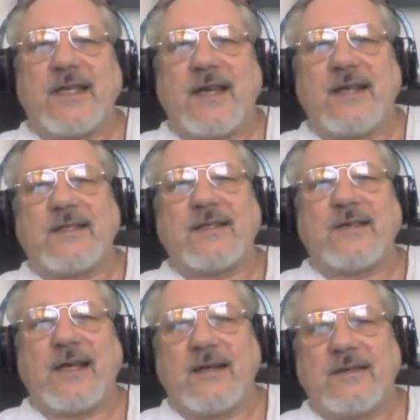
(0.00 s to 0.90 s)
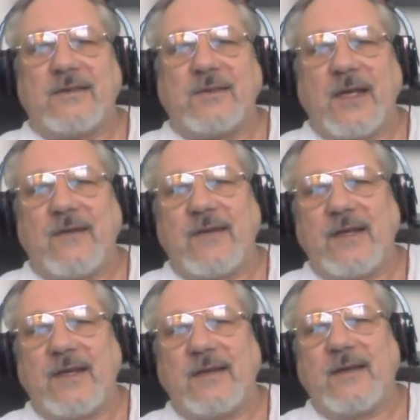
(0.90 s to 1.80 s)
tenants,
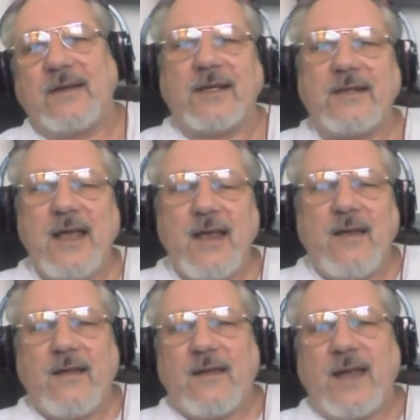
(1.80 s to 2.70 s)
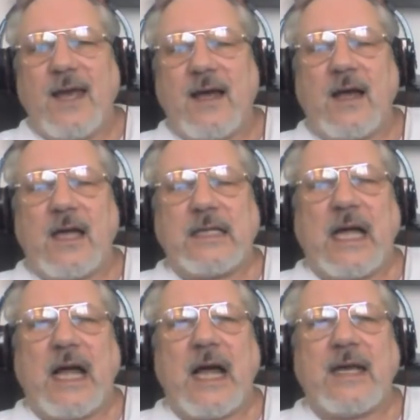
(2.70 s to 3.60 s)
whatever, you know. So yeah,
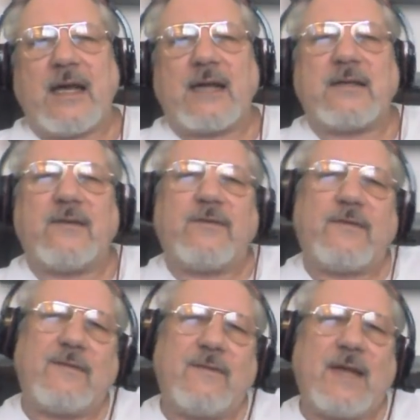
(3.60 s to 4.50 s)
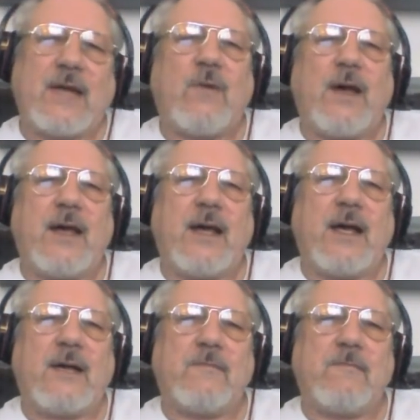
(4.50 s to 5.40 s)
I get active that way.
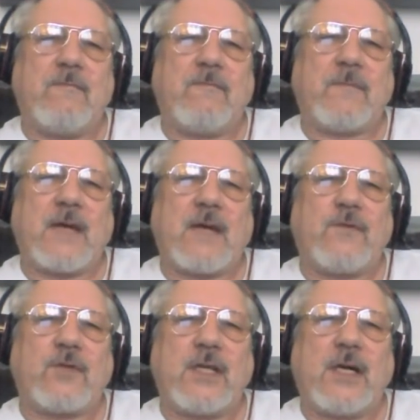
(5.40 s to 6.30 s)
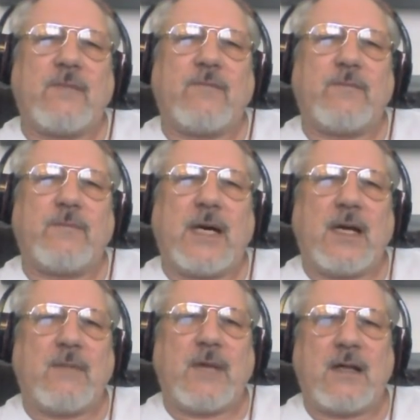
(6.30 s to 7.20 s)
Unfortunately,
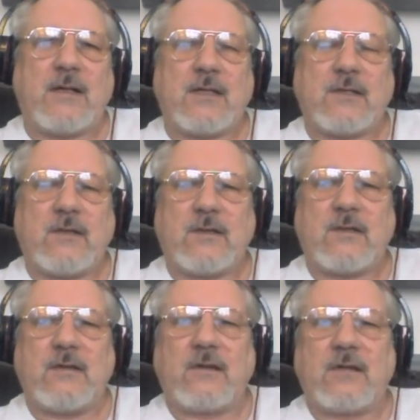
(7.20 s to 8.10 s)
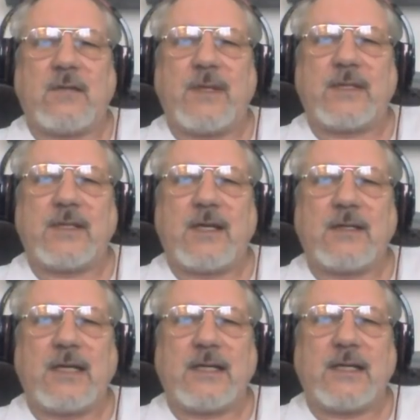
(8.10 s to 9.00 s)
my health is not the best,
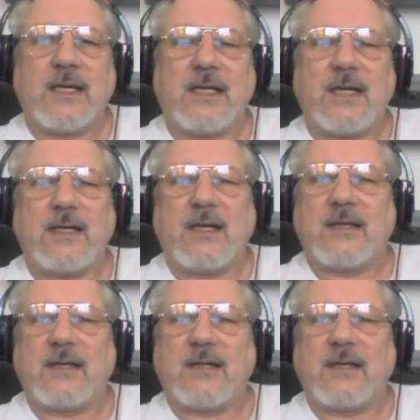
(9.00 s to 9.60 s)
so I